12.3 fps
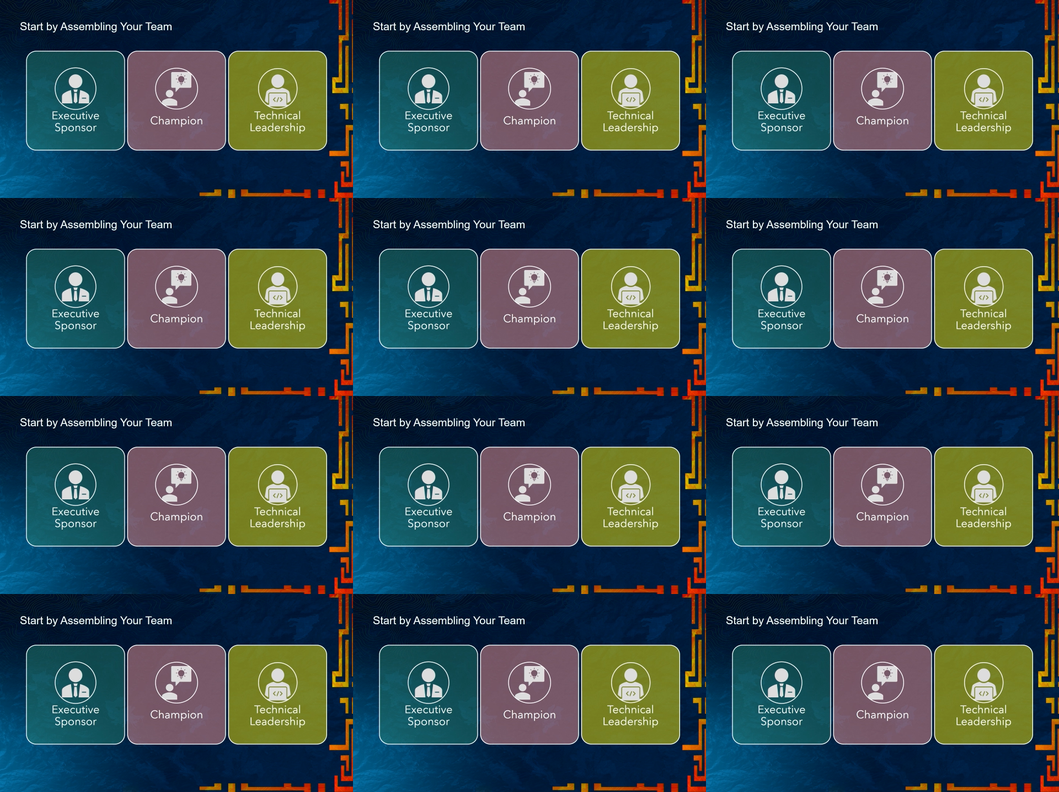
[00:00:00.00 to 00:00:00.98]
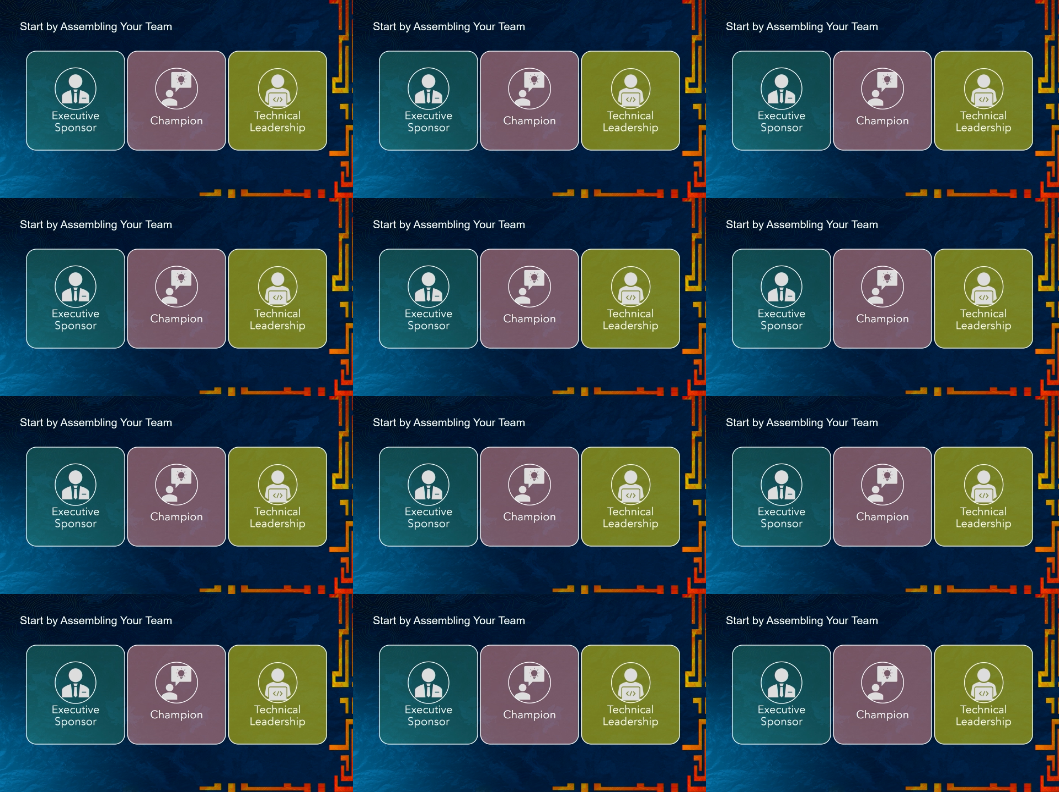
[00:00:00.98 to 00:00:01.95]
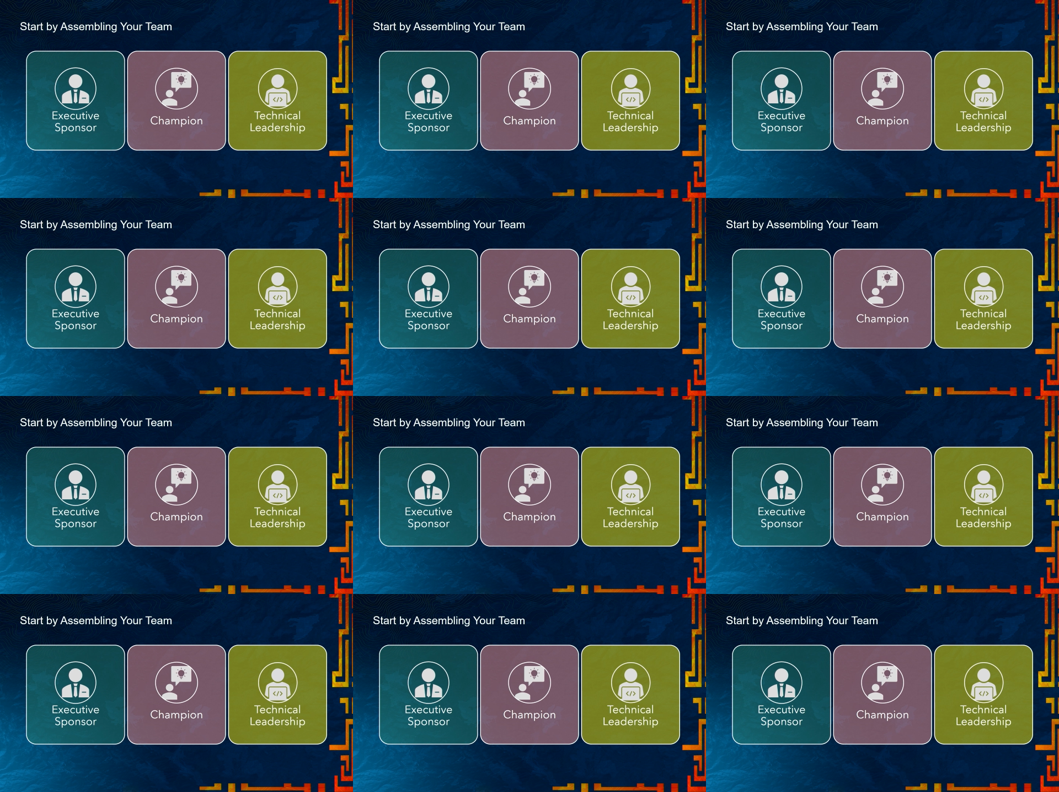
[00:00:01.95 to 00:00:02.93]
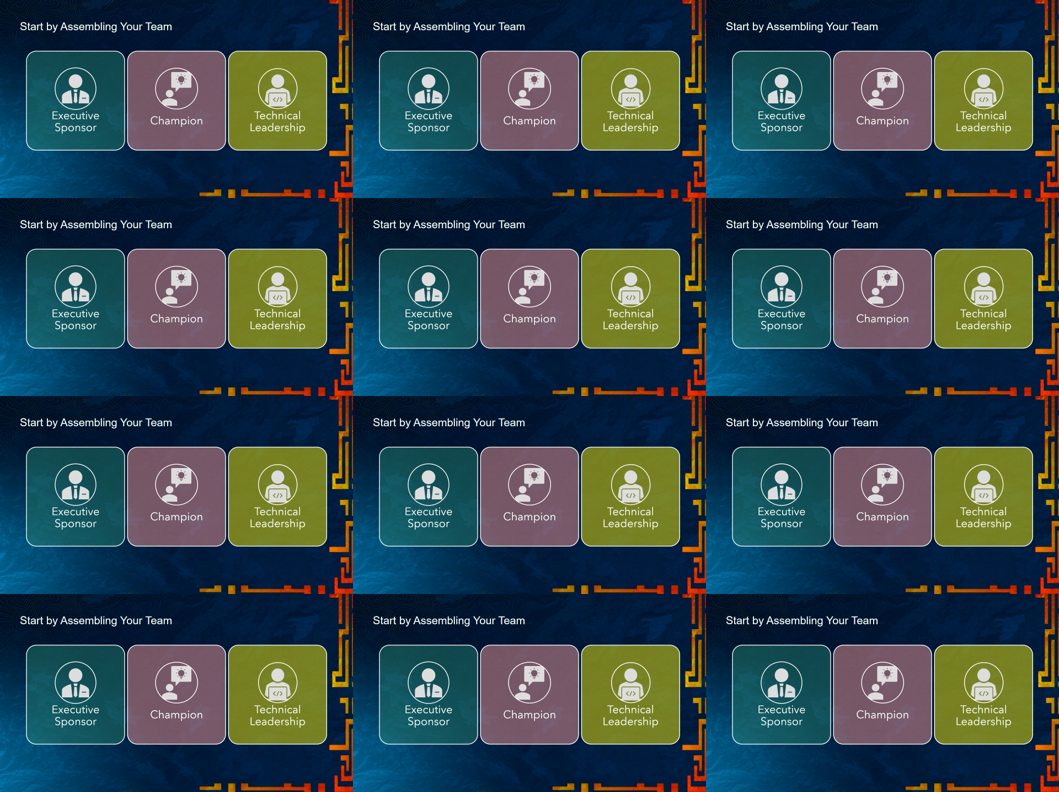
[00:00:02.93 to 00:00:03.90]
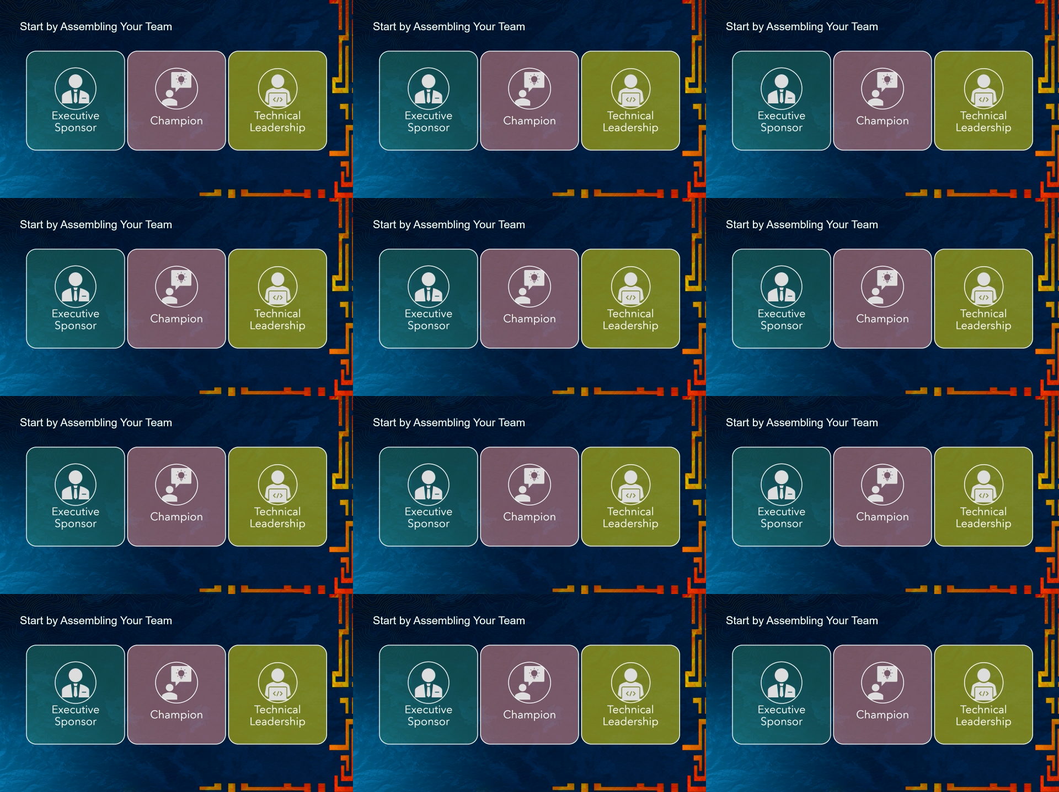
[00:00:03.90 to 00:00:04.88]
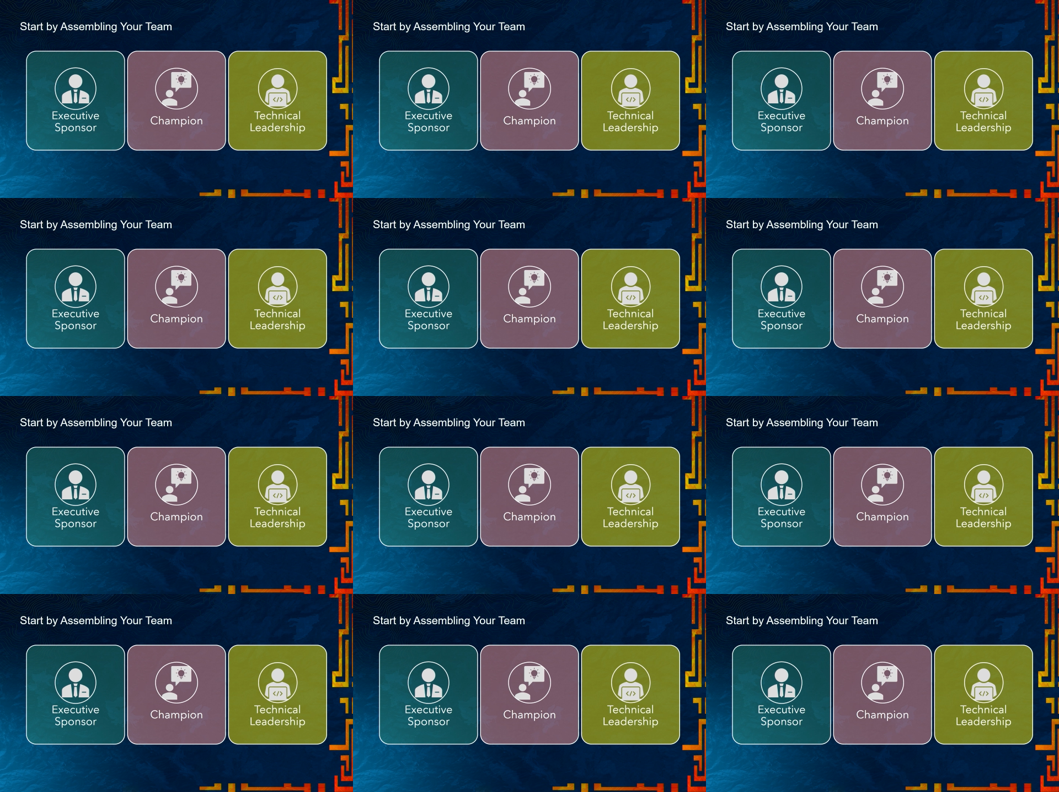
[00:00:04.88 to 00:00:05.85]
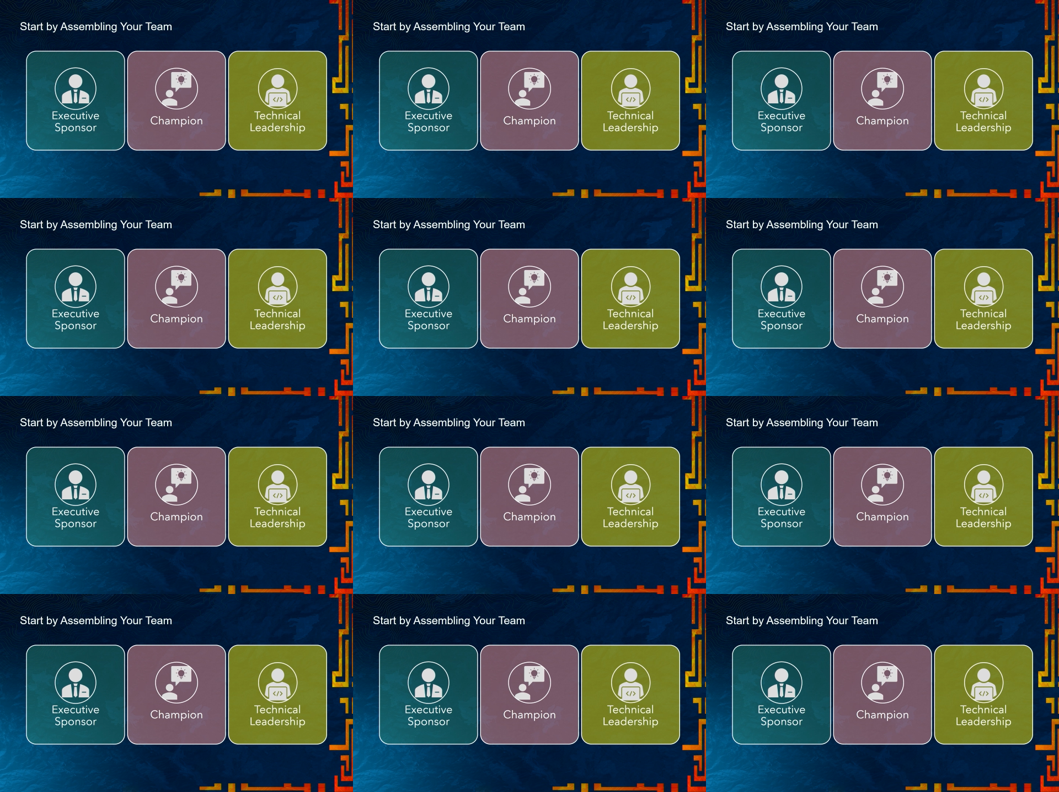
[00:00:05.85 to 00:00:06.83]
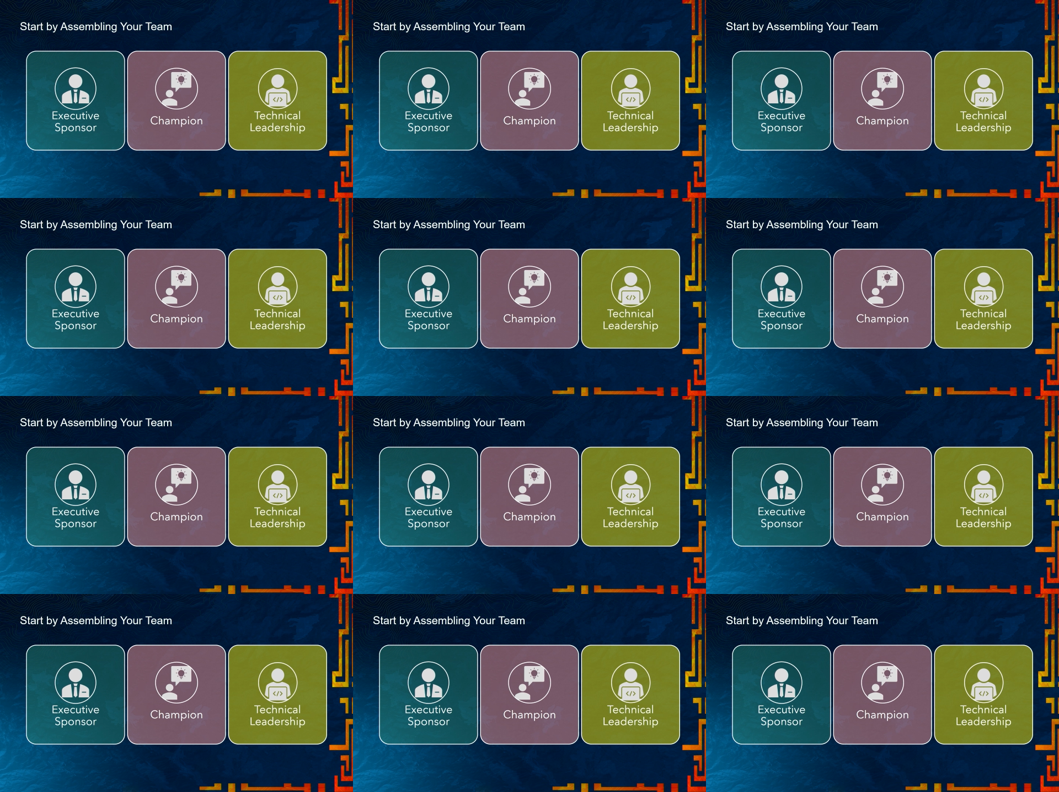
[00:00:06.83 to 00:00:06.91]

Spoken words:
Nobody's mouth can be seen.